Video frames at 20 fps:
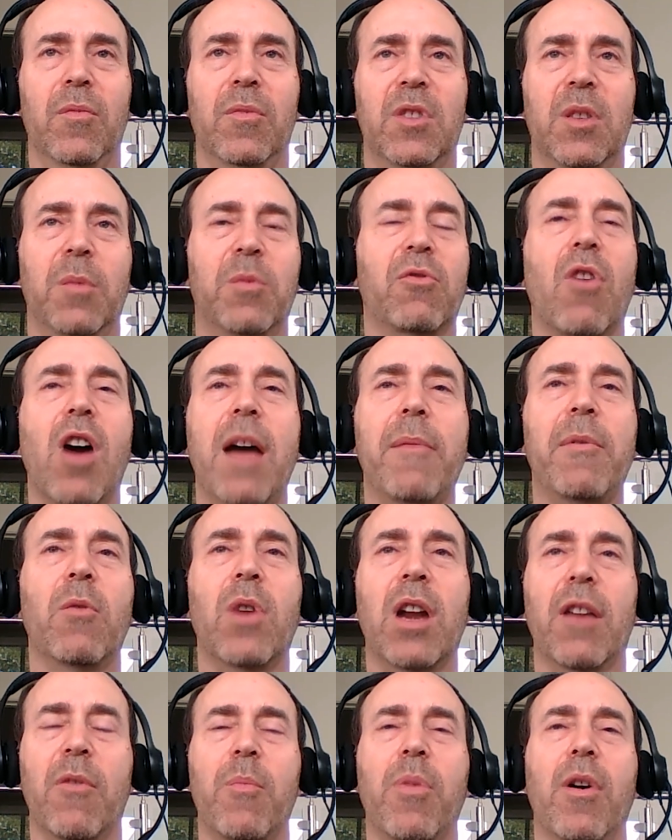subscribe to
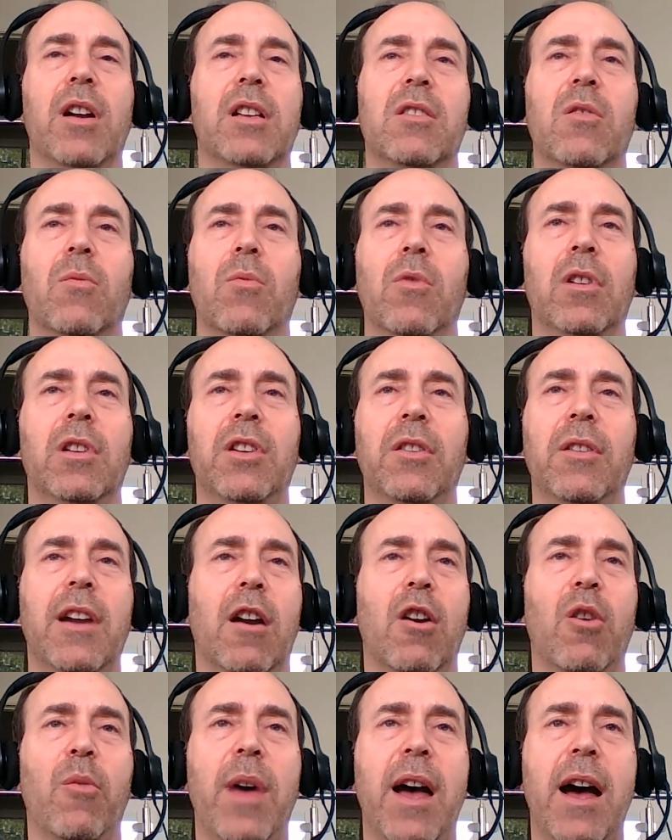whatever parts of the world you
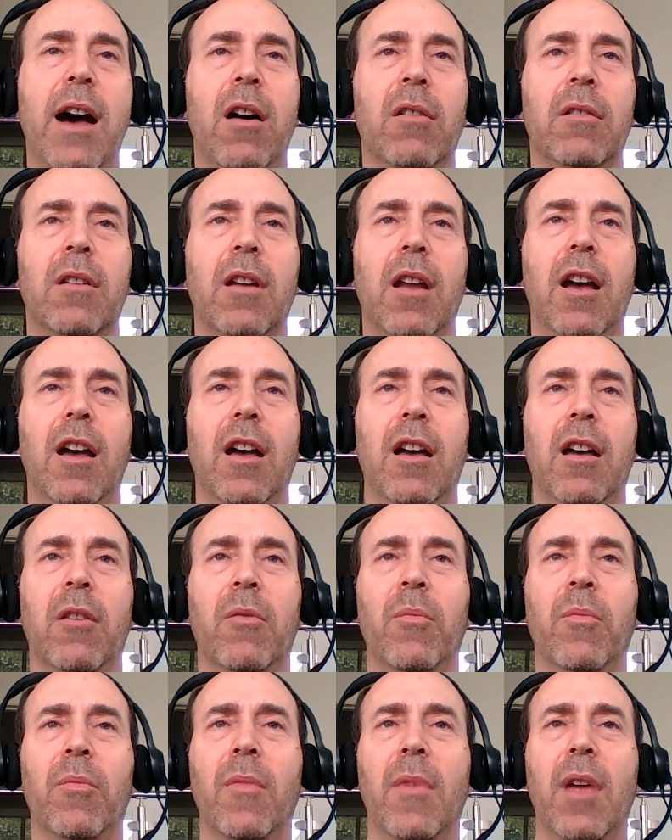care about,
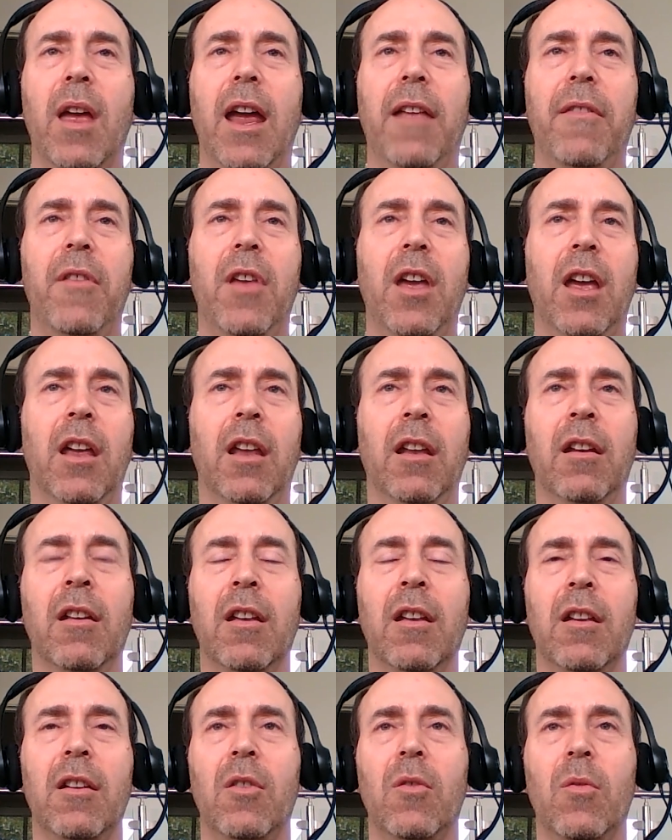and then
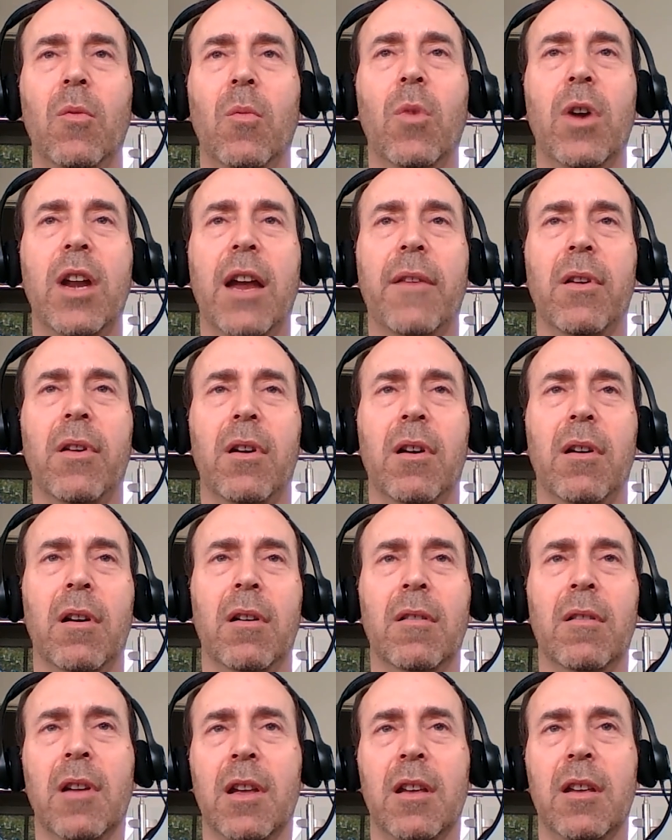
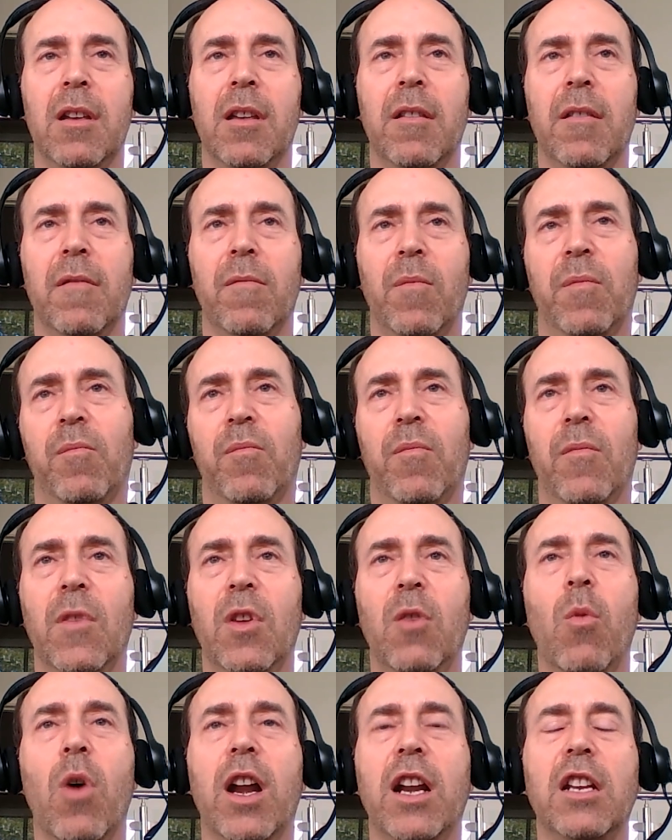whatever
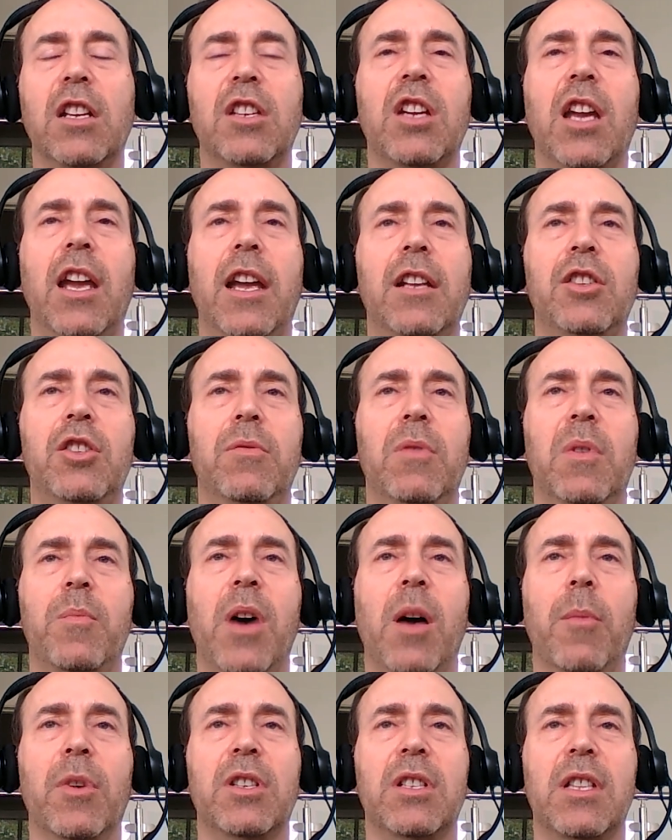you wanted to change, you would
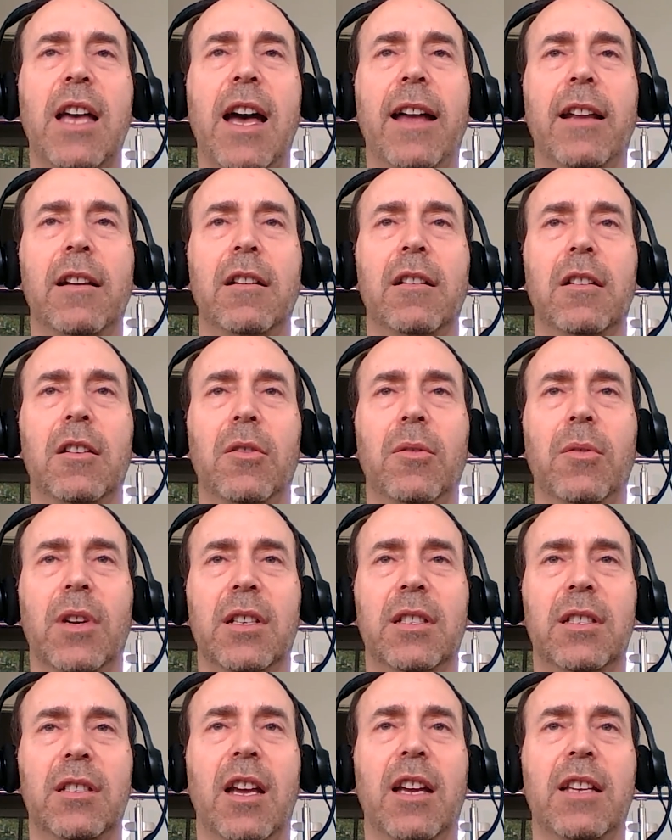publish that to
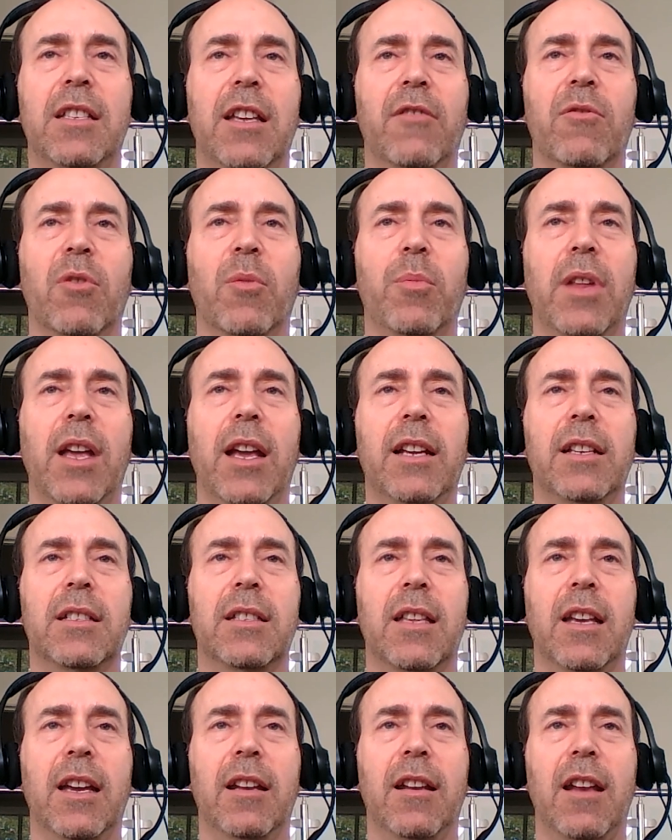a central
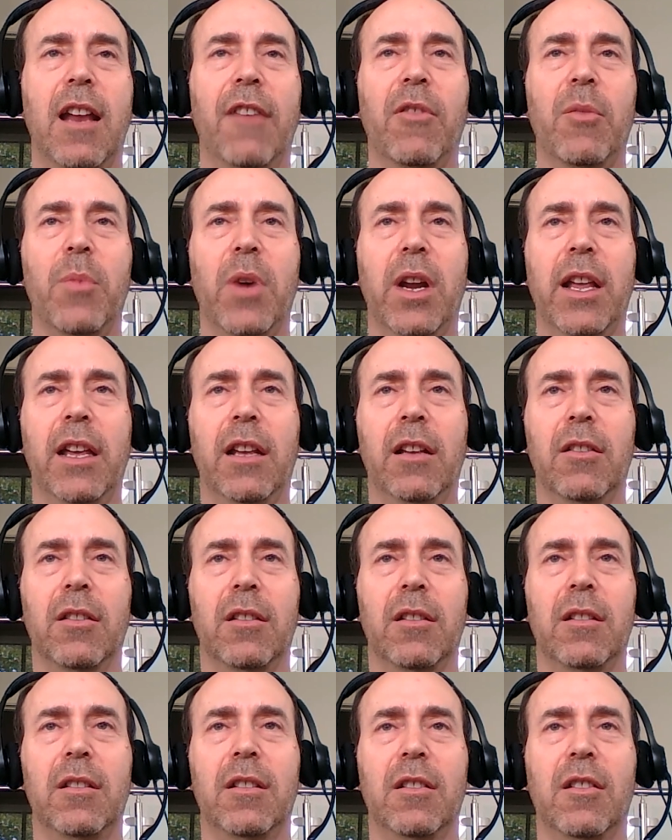place that everybody
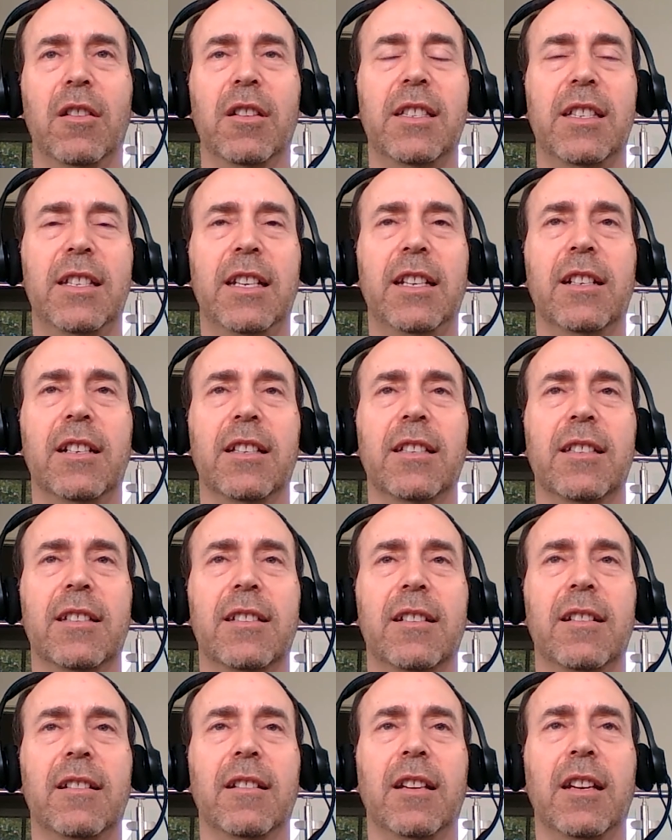could see
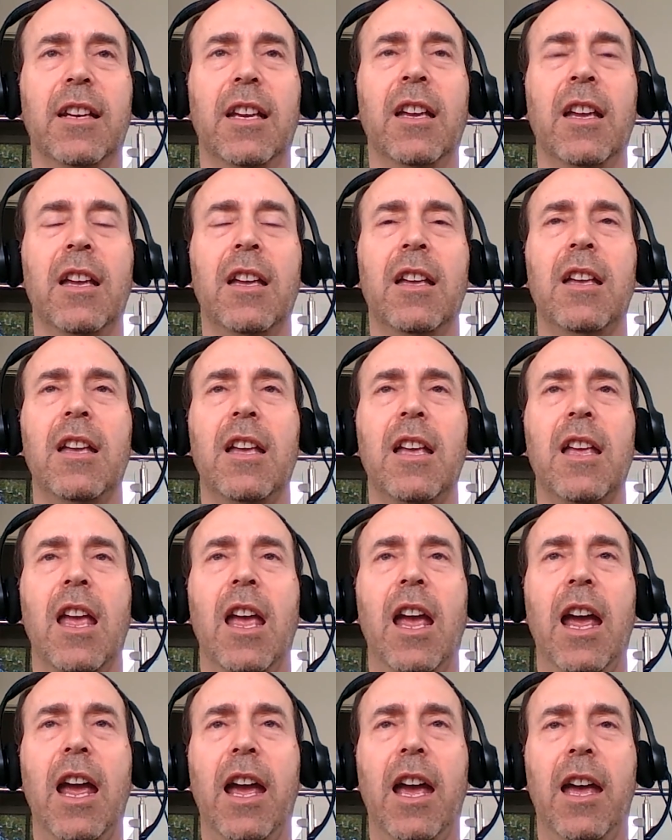consistently.
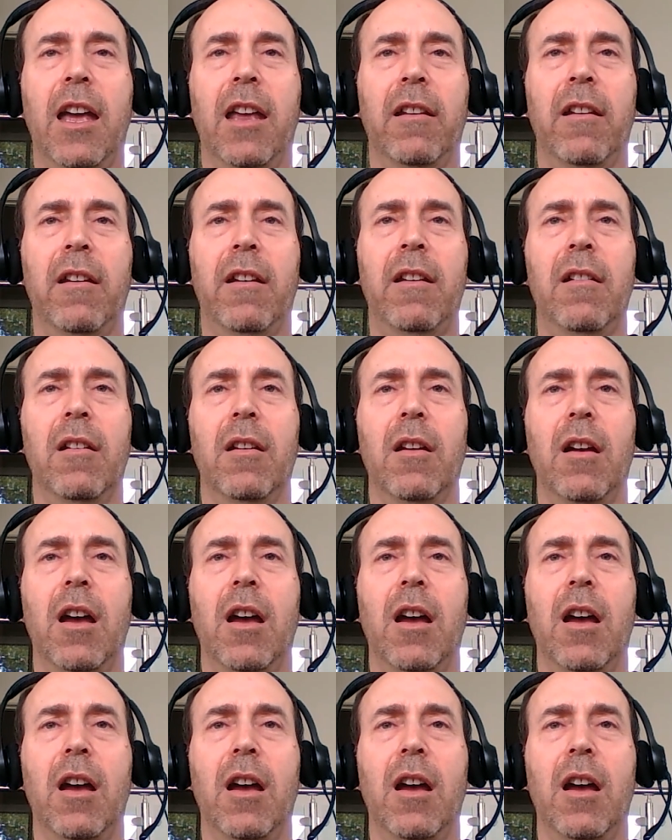And